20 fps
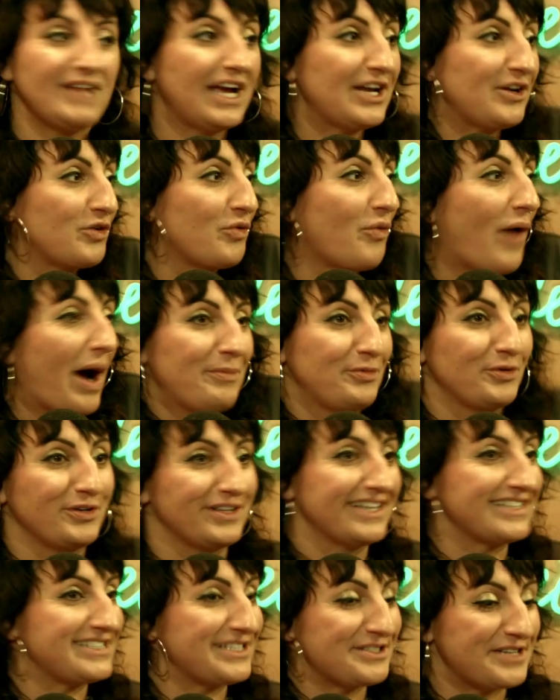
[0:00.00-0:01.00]
I don't know why I'm
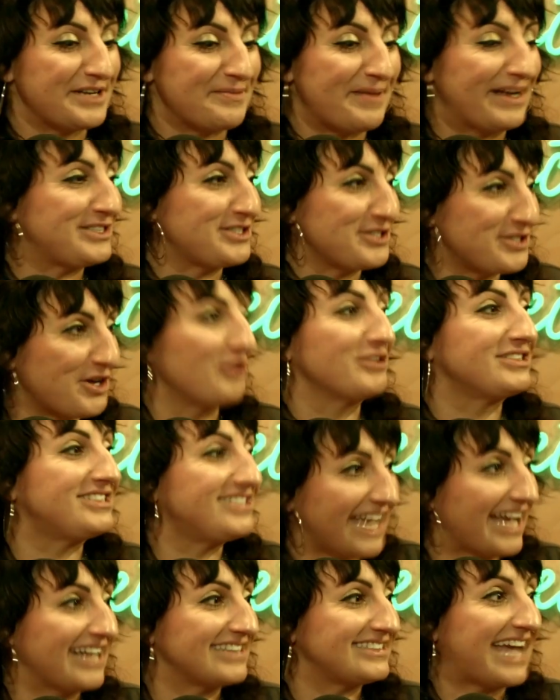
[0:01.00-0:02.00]
doing this. It makes no
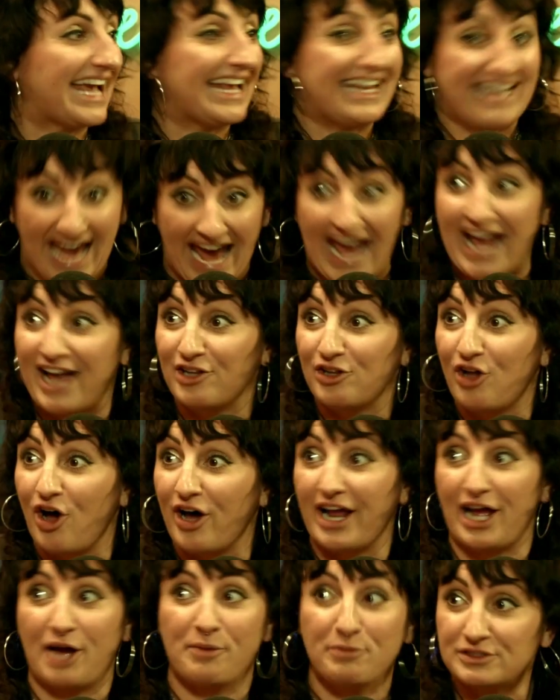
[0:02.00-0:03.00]
sense. I gag a
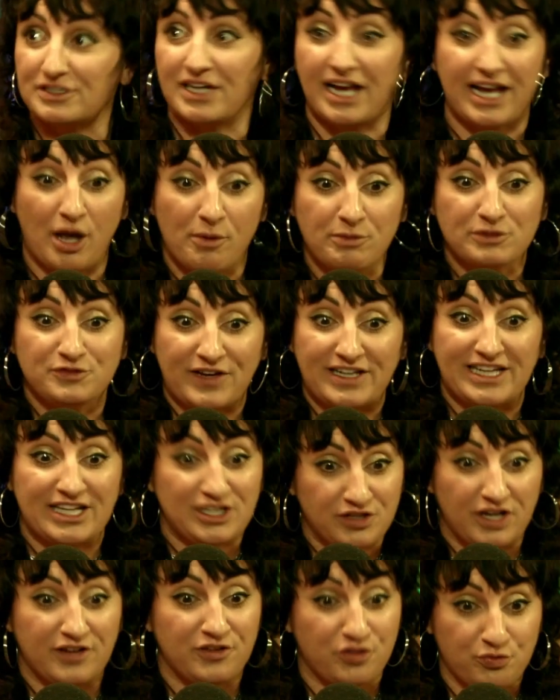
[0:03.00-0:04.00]
lot. I almost faint
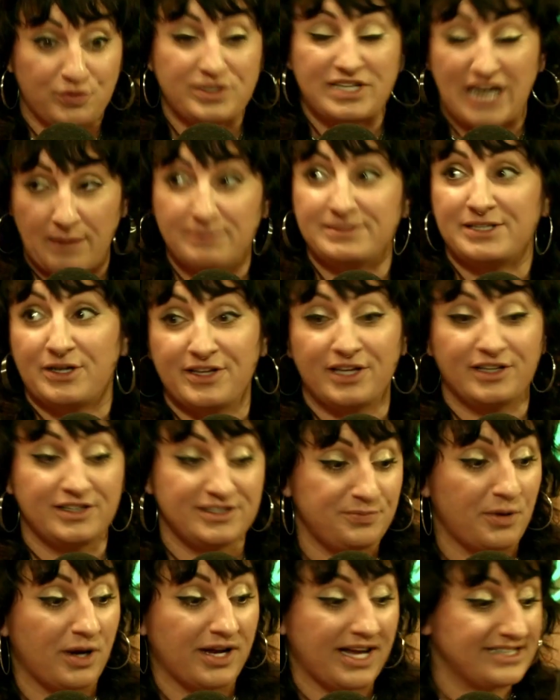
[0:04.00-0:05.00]
like 3 times now, I think, on
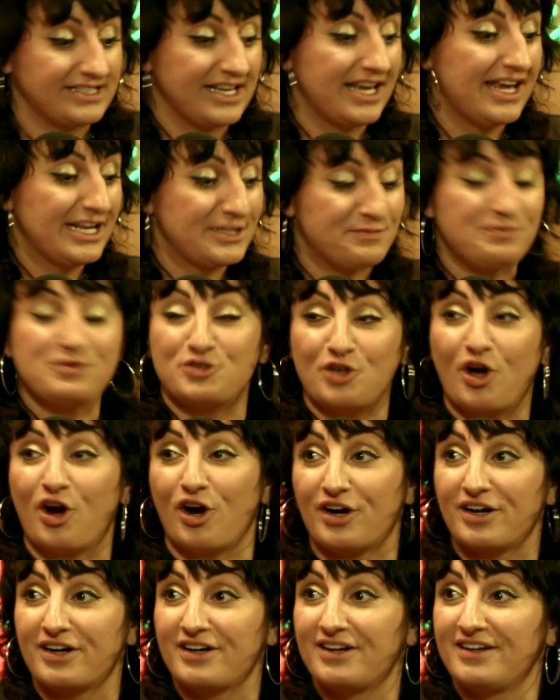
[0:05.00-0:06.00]
this podcast. Yeah. It's bizarre.